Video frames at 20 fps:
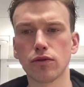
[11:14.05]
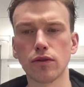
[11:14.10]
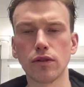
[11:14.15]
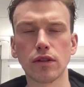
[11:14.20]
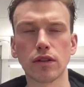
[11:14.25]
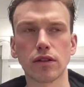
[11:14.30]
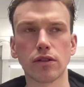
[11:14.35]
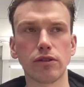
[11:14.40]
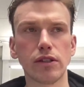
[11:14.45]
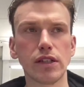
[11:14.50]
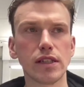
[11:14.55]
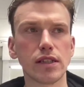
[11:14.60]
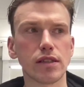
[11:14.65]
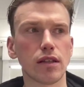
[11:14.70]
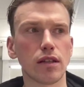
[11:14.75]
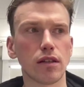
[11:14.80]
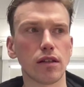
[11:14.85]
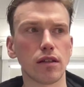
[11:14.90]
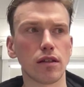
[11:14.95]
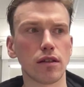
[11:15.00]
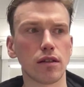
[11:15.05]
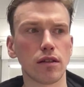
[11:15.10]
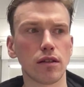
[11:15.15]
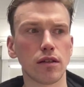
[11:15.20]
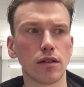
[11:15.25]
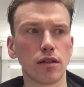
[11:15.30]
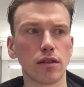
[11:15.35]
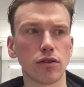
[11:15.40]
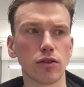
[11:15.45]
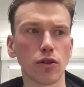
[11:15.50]
increase
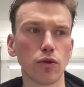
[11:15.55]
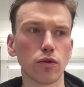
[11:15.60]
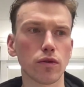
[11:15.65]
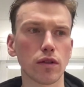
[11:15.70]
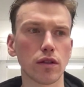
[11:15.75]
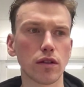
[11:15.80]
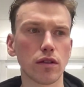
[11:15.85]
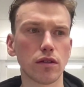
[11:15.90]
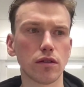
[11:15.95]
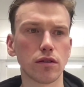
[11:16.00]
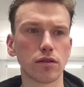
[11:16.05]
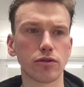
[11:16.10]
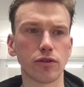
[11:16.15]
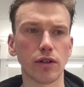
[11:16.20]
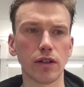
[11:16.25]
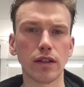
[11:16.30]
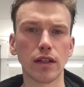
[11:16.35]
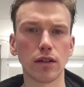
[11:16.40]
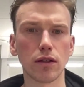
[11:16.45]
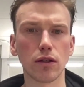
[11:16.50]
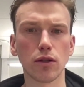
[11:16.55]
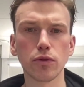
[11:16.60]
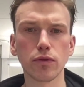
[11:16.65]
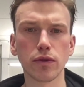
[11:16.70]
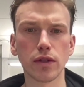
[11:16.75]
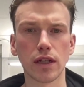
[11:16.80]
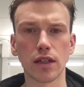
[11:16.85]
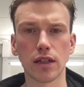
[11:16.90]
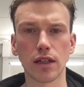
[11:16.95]
the total training load,